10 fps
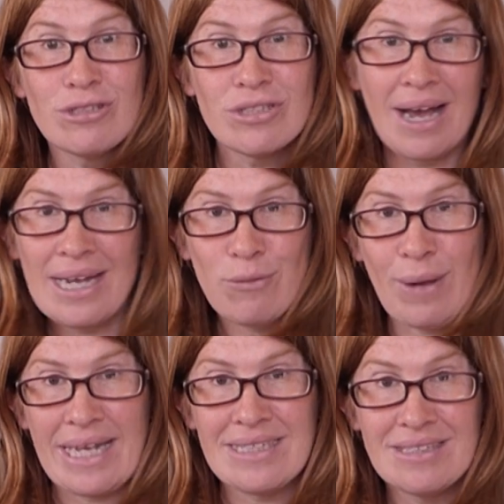
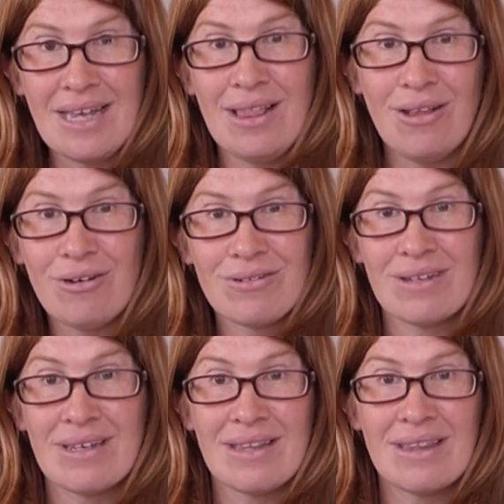sideways
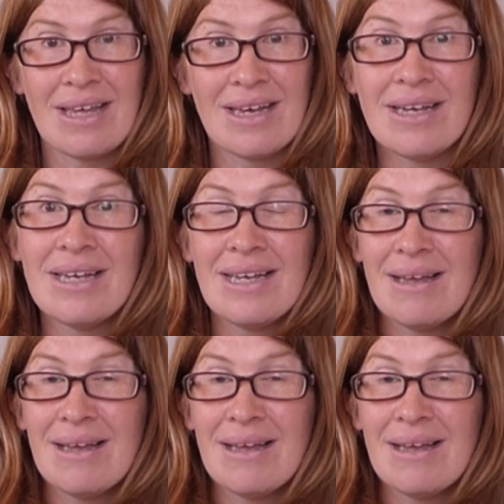along the